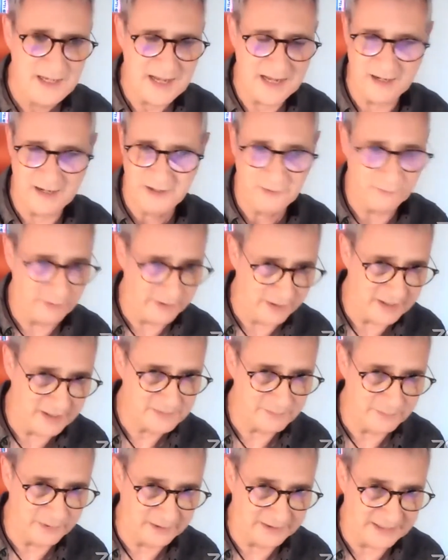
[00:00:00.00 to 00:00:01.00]
and I know what an
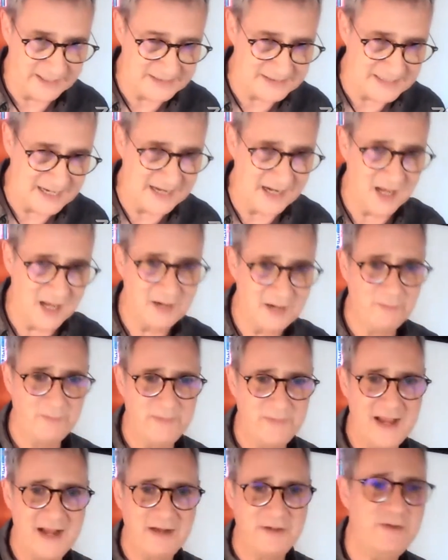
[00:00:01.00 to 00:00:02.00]
iceberg is. And I
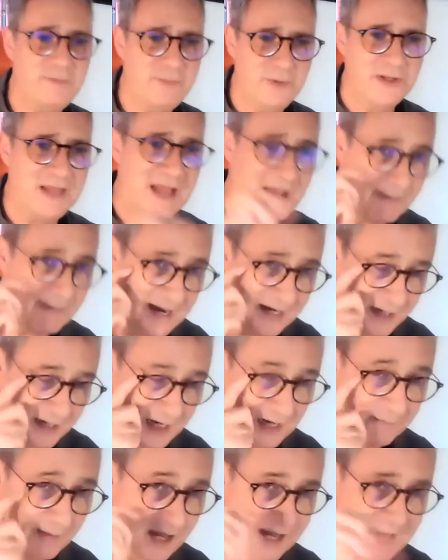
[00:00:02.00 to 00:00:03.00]
now you put that back
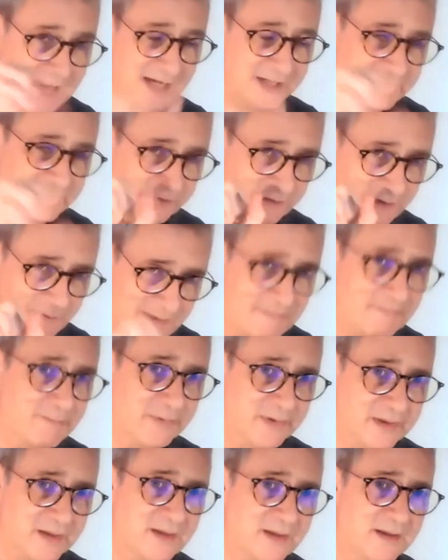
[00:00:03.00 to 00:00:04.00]
up, I actually
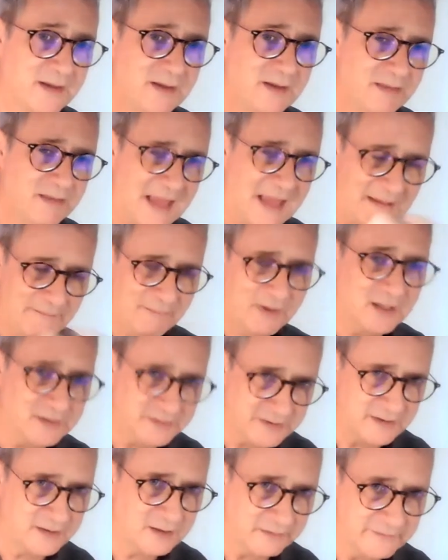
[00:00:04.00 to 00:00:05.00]
remember that part
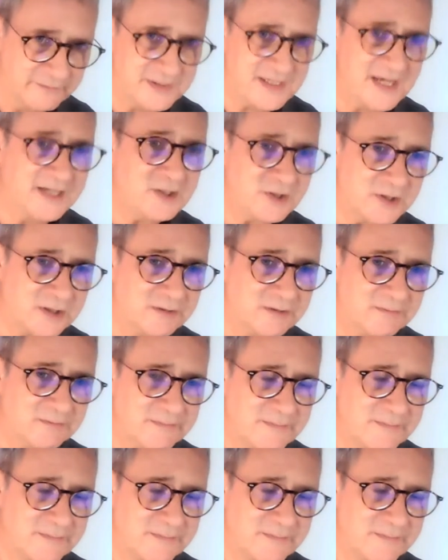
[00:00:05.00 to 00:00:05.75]
of the conversation.